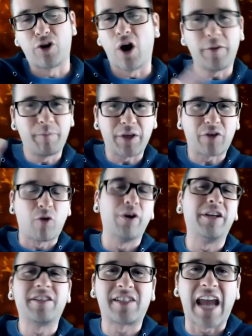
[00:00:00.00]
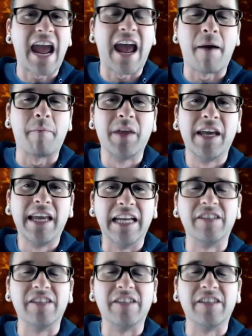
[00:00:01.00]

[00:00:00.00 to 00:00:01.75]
called bitcoin a scam is